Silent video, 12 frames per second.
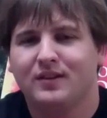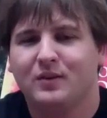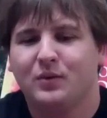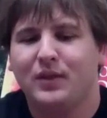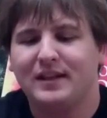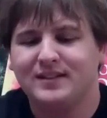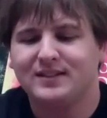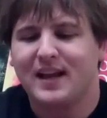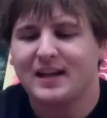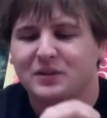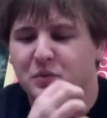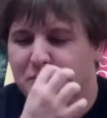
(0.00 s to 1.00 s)
Well, that's
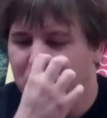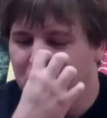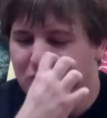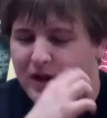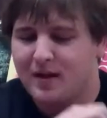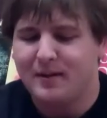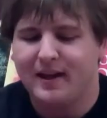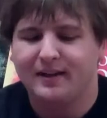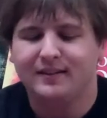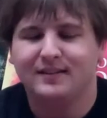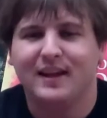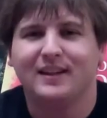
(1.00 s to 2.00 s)
exactly what Mortal
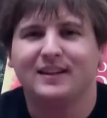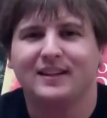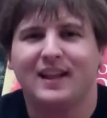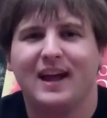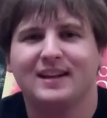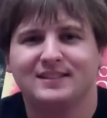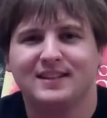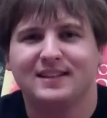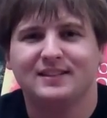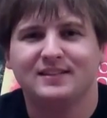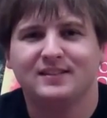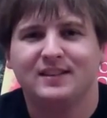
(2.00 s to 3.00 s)
Kombat Deadly Alliance
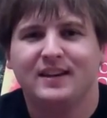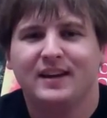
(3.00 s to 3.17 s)
is.